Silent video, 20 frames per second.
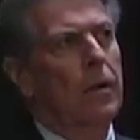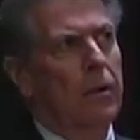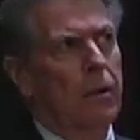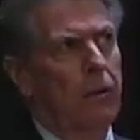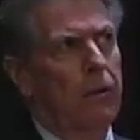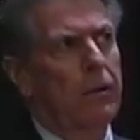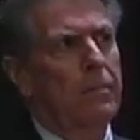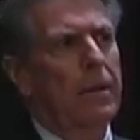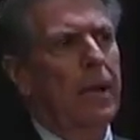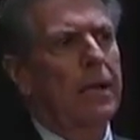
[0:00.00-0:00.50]

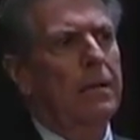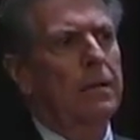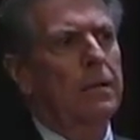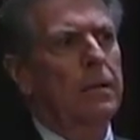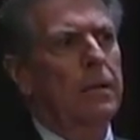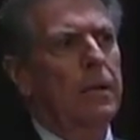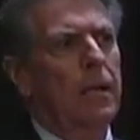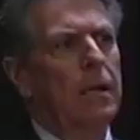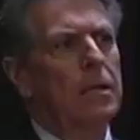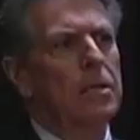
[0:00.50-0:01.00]
going back
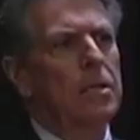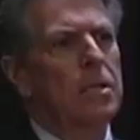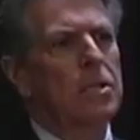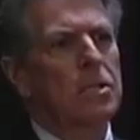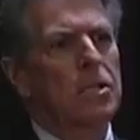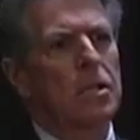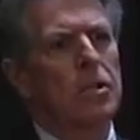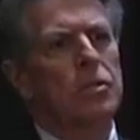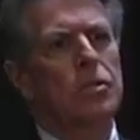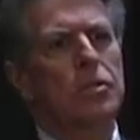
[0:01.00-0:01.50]
to the 18th
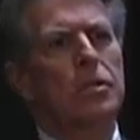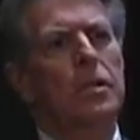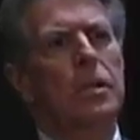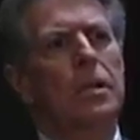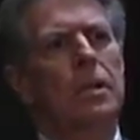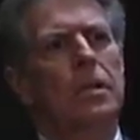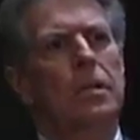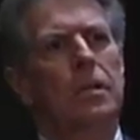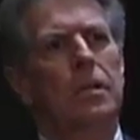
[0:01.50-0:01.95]
century,